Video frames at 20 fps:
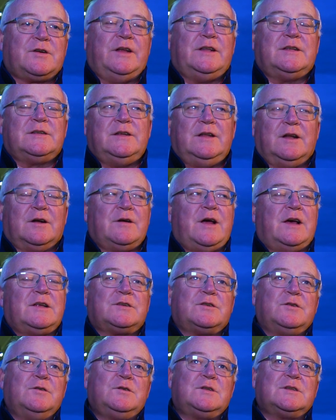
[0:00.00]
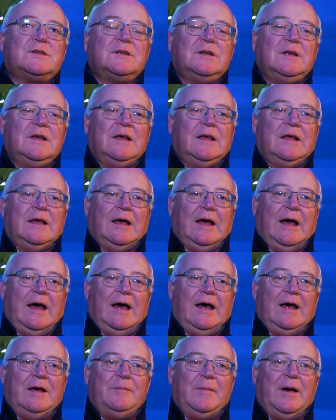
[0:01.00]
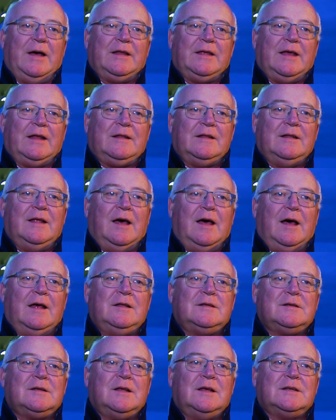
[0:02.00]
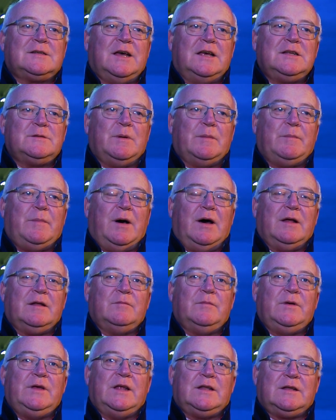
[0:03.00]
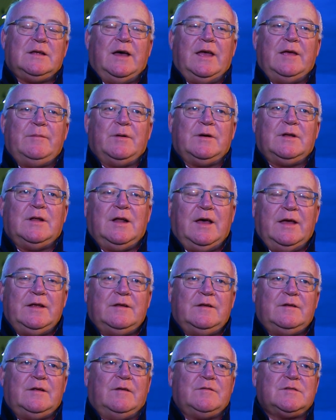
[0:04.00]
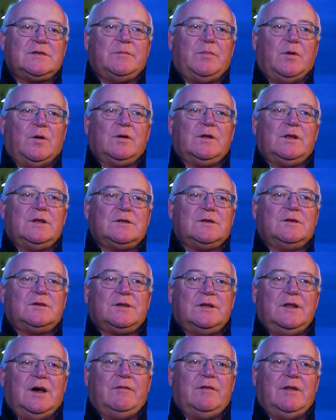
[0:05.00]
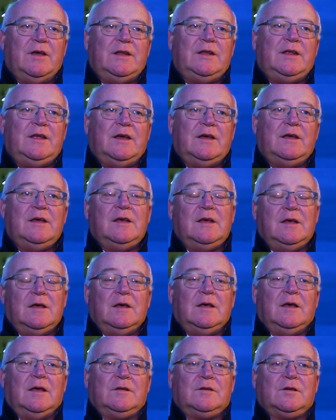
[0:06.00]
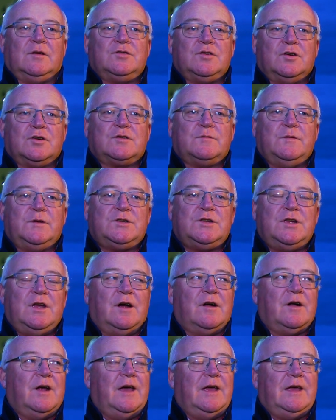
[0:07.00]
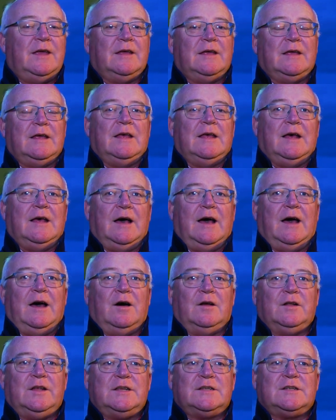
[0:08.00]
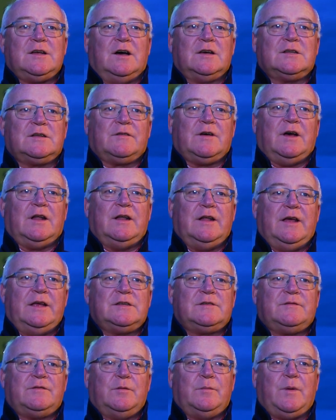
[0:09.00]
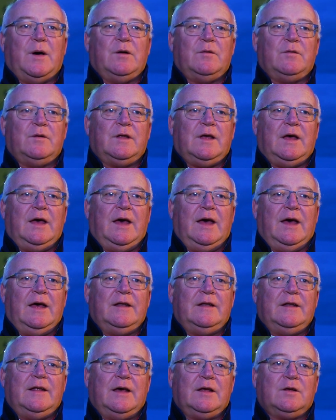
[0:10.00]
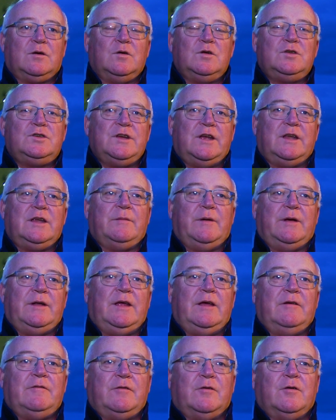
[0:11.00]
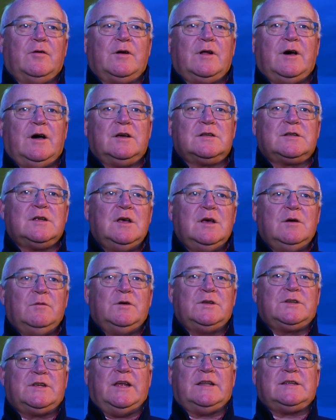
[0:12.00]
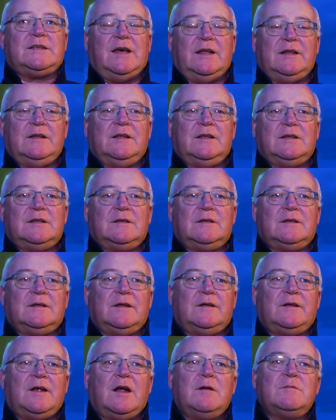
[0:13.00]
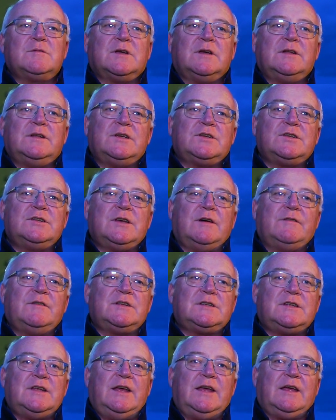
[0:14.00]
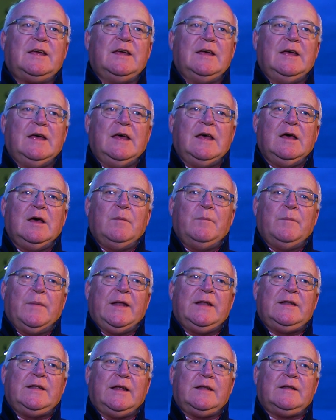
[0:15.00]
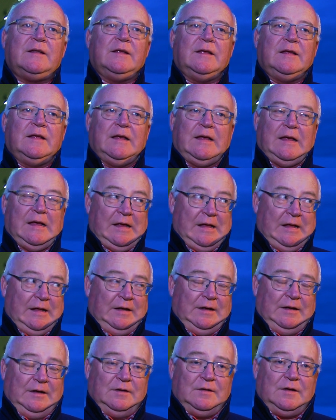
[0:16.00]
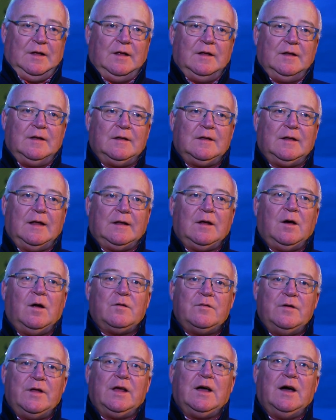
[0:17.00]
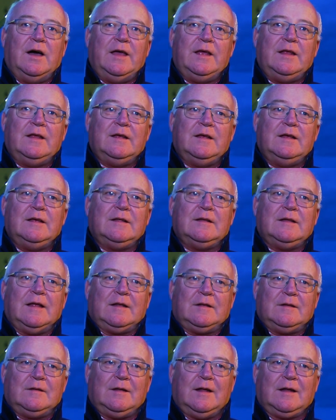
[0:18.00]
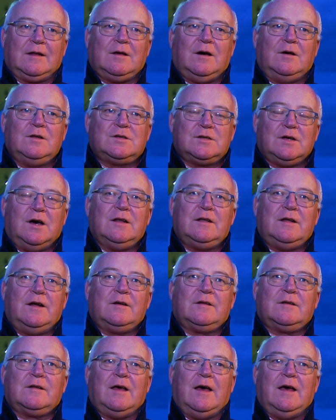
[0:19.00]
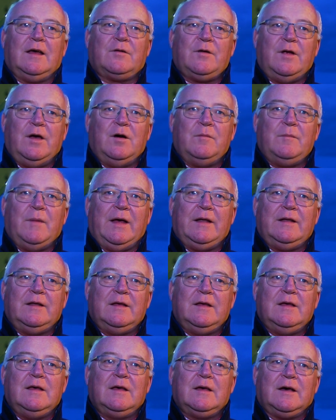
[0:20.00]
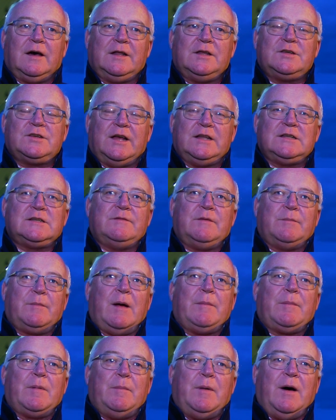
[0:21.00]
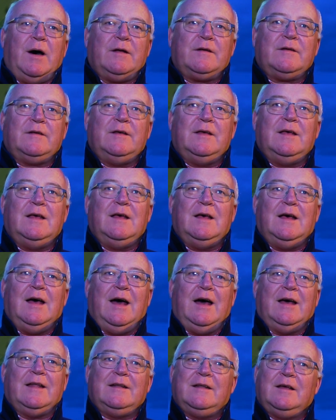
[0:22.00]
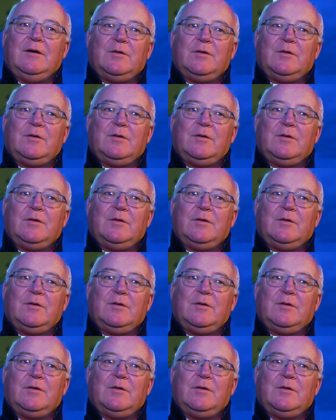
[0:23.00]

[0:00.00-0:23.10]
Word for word: Great to see the grassroots. Uh, man getting a, a pot, and we at Time are delighted to have supported such a novel idea in conjunction with GRI uh, all these dogs have got a nice few pound and uh, good genuine A4 dogs, which gets and the, the, terms and conditions of the stake meant that the, that ordinary guy, that, that God salt earth uh, greyhound man, got a chance of a proper pot, and I